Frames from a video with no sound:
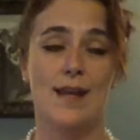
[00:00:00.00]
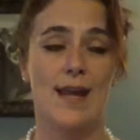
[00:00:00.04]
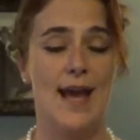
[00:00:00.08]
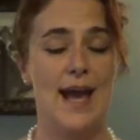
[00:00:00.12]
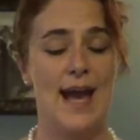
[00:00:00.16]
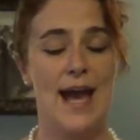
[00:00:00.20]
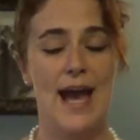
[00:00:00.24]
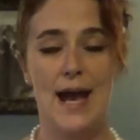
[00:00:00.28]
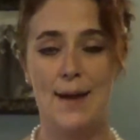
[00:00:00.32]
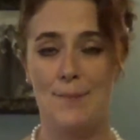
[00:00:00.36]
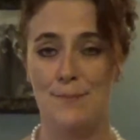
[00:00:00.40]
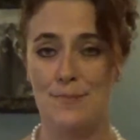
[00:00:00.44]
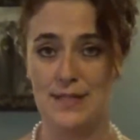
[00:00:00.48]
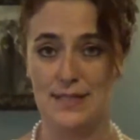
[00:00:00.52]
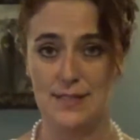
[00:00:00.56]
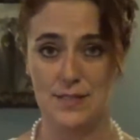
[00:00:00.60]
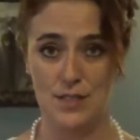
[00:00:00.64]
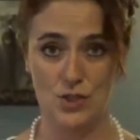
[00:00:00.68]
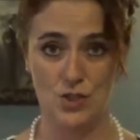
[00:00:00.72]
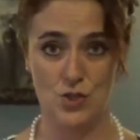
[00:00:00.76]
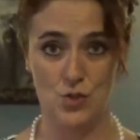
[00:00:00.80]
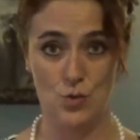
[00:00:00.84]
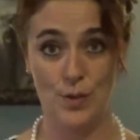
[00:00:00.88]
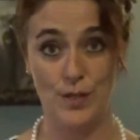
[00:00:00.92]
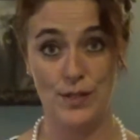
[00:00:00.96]
happy
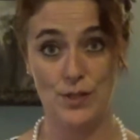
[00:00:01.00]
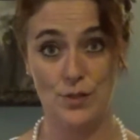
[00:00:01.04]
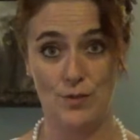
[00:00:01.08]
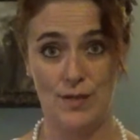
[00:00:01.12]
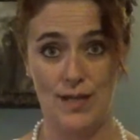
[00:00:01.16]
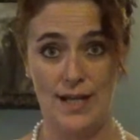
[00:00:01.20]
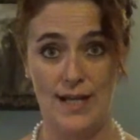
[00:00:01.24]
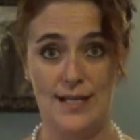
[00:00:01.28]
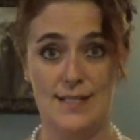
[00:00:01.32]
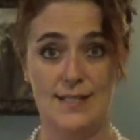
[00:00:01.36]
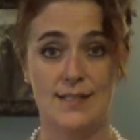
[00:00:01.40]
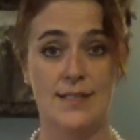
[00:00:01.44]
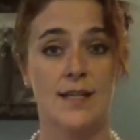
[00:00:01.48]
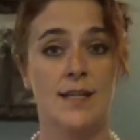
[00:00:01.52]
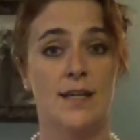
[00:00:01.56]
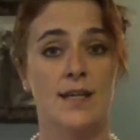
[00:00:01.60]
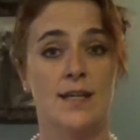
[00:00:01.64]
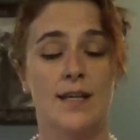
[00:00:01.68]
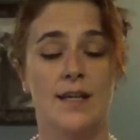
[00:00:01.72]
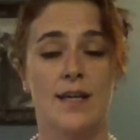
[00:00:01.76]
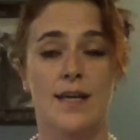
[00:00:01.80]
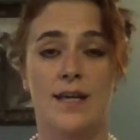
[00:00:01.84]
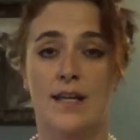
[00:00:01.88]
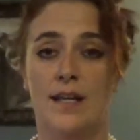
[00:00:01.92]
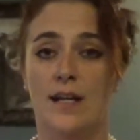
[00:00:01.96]
to join you guys
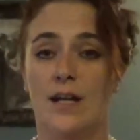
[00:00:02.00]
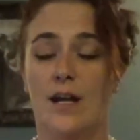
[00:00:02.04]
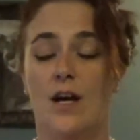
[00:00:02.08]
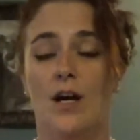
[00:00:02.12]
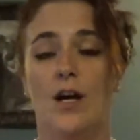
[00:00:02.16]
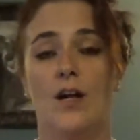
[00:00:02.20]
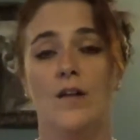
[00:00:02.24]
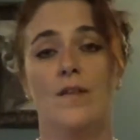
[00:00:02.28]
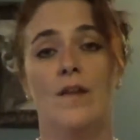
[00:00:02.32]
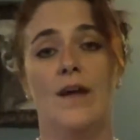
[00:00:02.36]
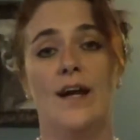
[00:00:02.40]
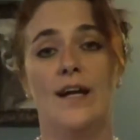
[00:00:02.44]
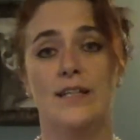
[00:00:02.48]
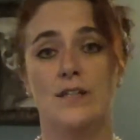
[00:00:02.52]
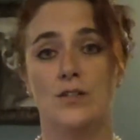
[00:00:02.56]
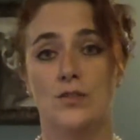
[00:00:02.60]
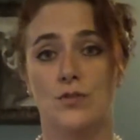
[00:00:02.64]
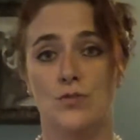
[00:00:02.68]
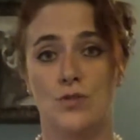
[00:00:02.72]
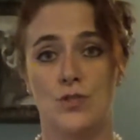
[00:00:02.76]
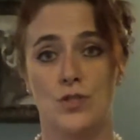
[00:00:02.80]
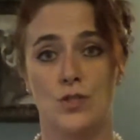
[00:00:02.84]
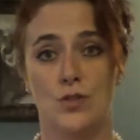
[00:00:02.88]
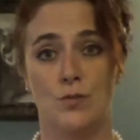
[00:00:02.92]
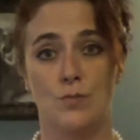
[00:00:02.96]
in an online
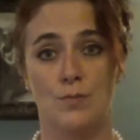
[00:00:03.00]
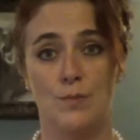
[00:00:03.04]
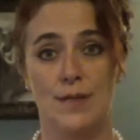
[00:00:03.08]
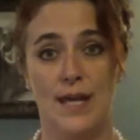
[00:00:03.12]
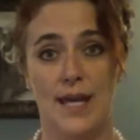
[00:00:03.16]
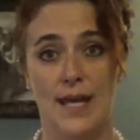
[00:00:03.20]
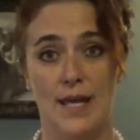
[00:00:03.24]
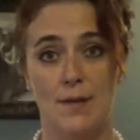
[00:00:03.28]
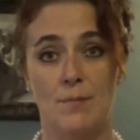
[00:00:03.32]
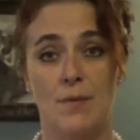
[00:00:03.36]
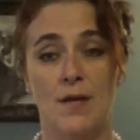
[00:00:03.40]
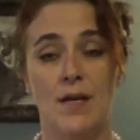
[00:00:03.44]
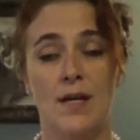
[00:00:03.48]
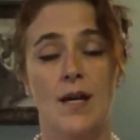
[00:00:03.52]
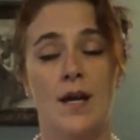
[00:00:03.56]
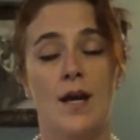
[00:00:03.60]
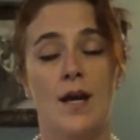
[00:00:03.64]
YouTube game.